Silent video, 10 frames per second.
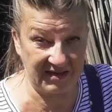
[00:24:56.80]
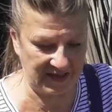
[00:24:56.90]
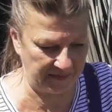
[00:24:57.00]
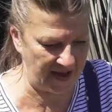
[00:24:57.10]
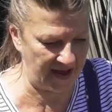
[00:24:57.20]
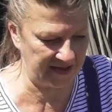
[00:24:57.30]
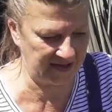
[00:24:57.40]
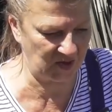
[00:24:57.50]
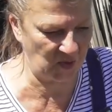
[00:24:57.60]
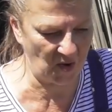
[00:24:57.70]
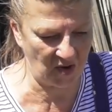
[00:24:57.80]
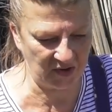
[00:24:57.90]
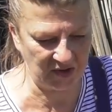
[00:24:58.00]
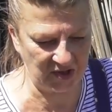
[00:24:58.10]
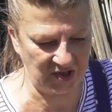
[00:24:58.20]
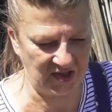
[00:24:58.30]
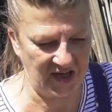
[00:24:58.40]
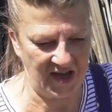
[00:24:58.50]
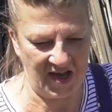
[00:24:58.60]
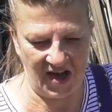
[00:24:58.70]
spare squash.
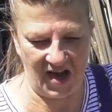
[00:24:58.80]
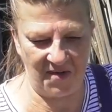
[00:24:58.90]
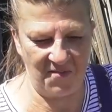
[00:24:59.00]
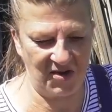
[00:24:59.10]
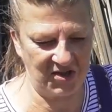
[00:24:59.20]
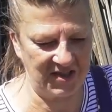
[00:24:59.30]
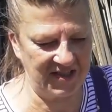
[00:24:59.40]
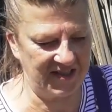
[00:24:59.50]
And what she's